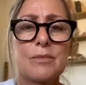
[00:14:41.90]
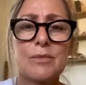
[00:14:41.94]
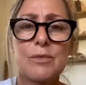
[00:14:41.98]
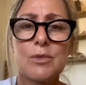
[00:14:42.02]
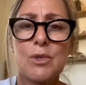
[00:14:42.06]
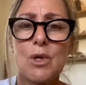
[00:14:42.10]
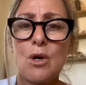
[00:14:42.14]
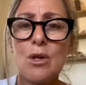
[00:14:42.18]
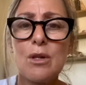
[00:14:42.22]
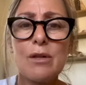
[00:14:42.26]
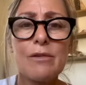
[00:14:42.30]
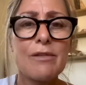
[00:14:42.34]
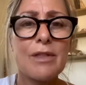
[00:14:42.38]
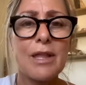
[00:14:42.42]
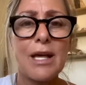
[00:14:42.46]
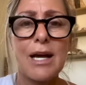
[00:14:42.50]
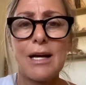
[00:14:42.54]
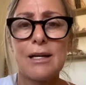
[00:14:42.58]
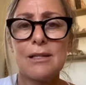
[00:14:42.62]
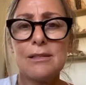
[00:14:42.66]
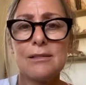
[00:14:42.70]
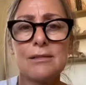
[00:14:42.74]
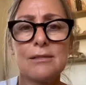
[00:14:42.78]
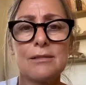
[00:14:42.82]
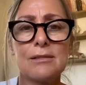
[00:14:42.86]
all of
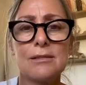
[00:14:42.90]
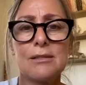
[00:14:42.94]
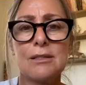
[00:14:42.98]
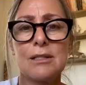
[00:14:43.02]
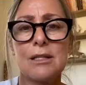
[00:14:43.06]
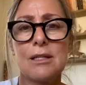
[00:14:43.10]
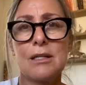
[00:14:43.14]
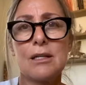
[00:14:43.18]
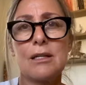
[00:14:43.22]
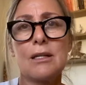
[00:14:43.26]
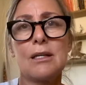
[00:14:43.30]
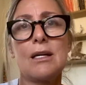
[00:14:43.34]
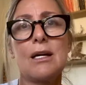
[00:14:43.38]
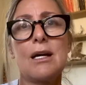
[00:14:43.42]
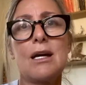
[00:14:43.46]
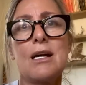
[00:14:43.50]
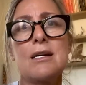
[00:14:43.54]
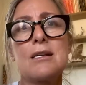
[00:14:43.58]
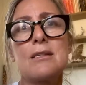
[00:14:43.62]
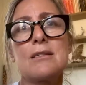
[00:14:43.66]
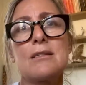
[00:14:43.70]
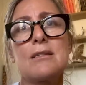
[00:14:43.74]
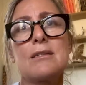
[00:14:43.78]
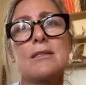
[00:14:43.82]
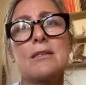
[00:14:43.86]
that.
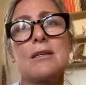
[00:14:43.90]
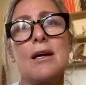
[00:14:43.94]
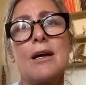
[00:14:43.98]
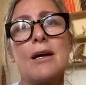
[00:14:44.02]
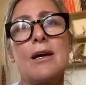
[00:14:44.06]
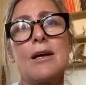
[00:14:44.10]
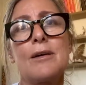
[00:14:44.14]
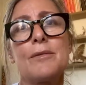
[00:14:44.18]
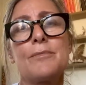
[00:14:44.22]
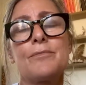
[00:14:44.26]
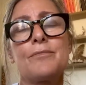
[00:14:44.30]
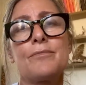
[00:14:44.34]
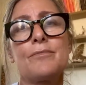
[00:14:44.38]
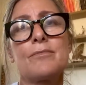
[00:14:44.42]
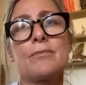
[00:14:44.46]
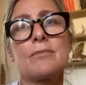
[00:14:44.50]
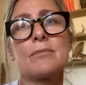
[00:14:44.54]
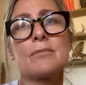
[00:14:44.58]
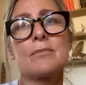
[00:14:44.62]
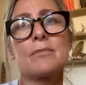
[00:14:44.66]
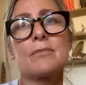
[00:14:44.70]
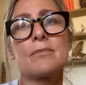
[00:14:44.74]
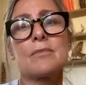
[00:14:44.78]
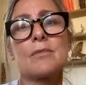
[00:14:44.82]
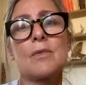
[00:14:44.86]
And
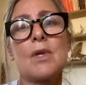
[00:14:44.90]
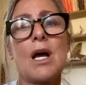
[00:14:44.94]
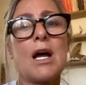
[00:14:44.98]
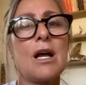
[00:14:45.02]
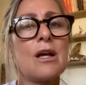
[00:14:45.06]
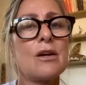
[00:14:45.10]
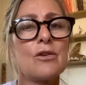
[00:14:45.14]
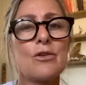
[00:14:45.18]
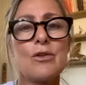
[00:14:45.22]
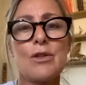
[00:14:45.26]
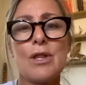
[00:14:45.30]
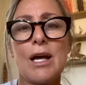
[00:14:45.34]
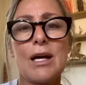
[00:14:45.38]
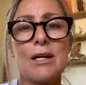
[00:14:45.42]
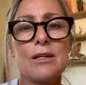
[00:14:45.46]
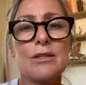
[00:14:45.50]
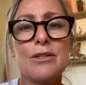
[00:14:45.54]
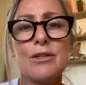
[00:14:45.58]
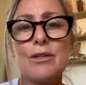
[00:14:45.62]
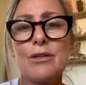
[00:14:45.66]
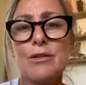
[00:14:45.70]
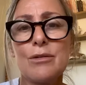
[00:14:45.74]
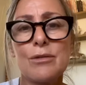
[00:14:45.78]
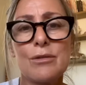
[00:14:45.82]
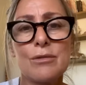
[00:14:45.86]
I honor that
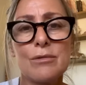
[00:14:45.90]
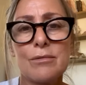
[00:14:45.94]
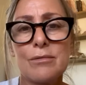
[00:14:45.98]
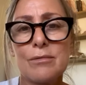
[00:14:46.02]
too.